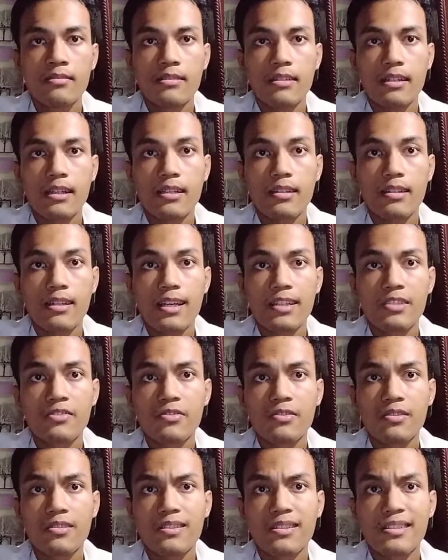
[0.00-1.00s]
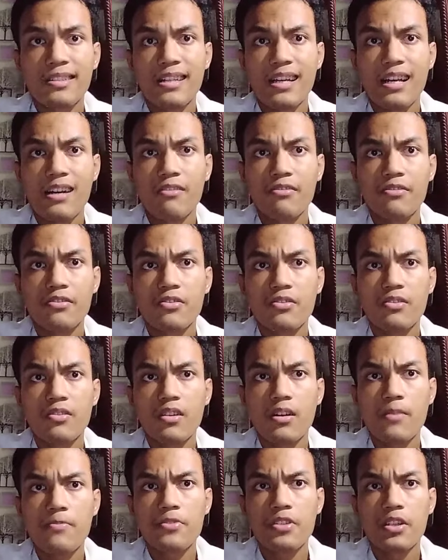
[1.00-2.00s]
I like to turn now to the
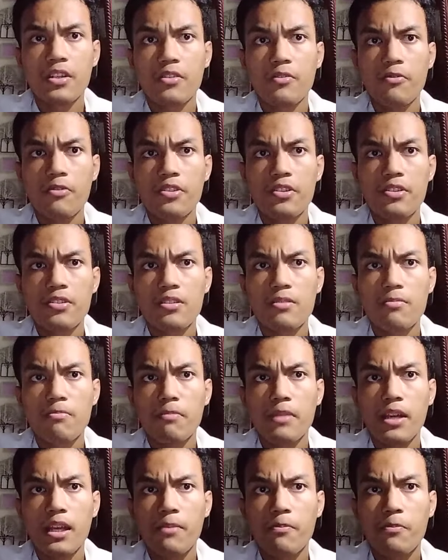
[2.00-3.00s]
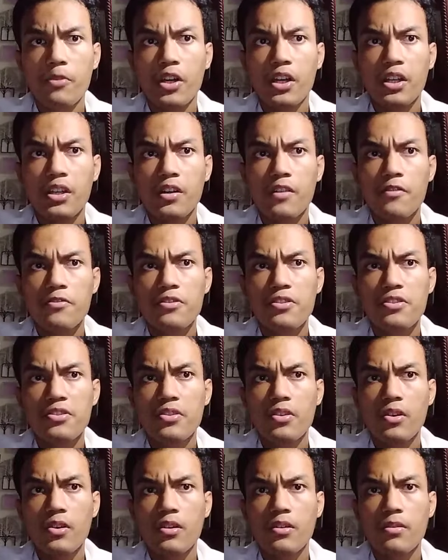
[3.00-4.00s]
object which is the main point of this
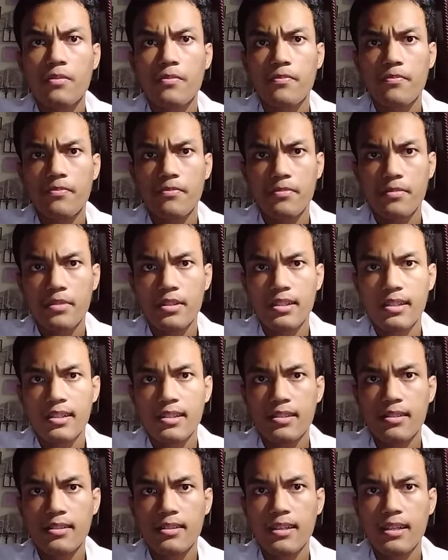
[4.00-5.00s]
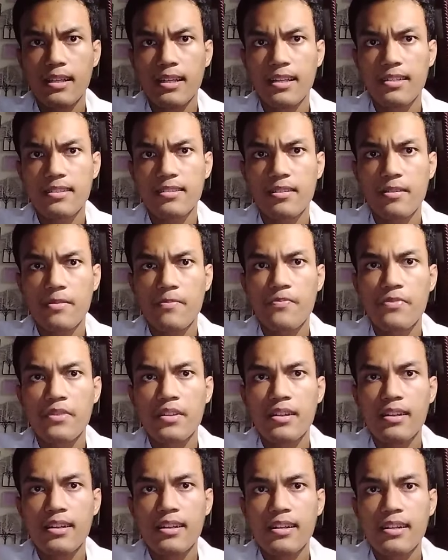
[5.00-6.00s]
talk, the helix.
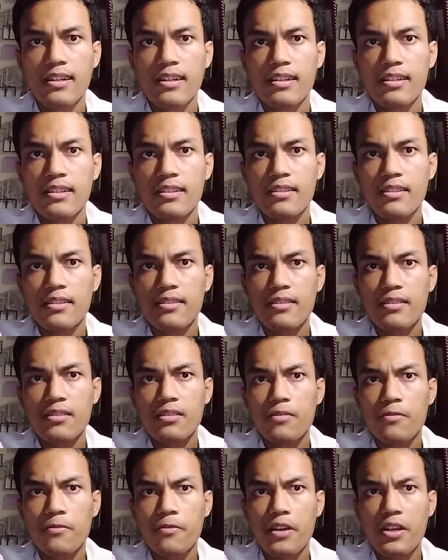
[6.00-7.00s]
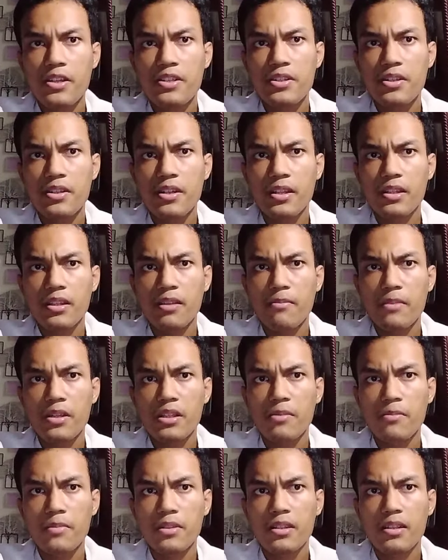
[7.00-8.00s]
This is a fascinating
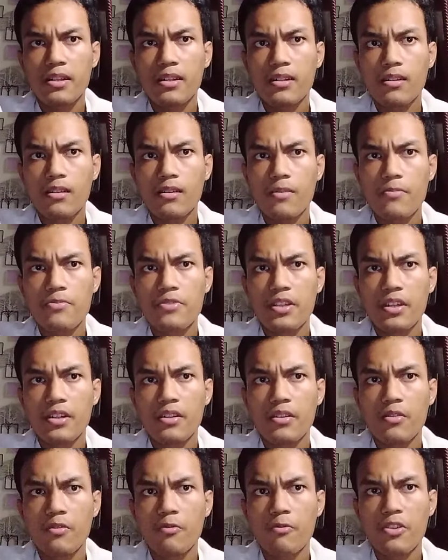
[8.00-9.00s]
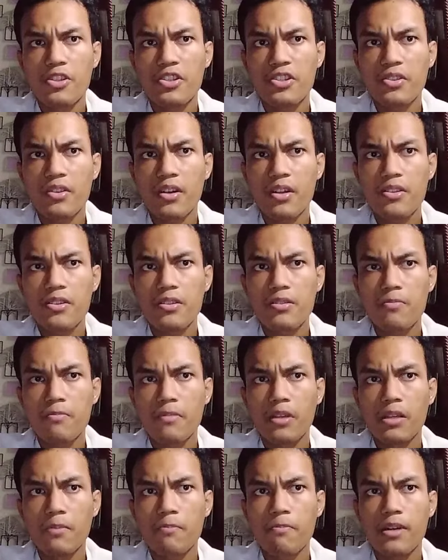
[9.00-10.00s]
mathematical object which touches
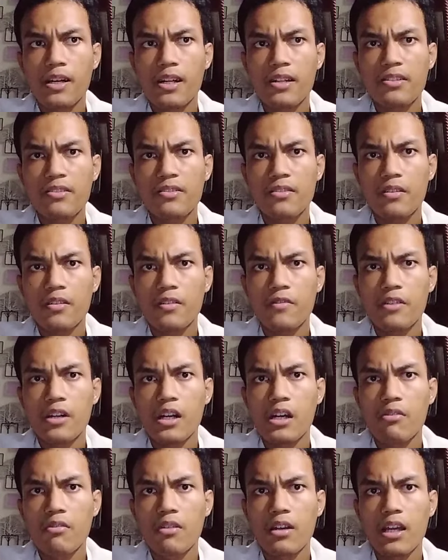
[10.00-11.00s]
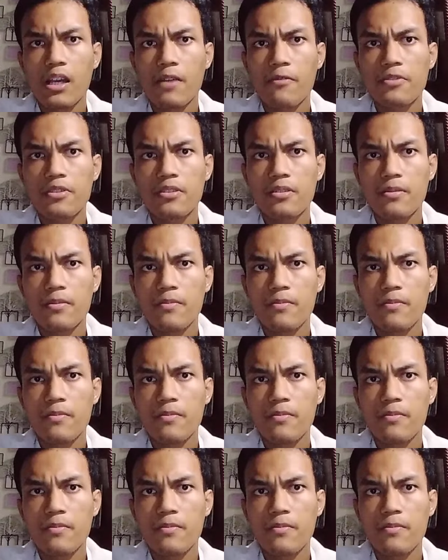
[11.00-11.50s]
many parts of our lives.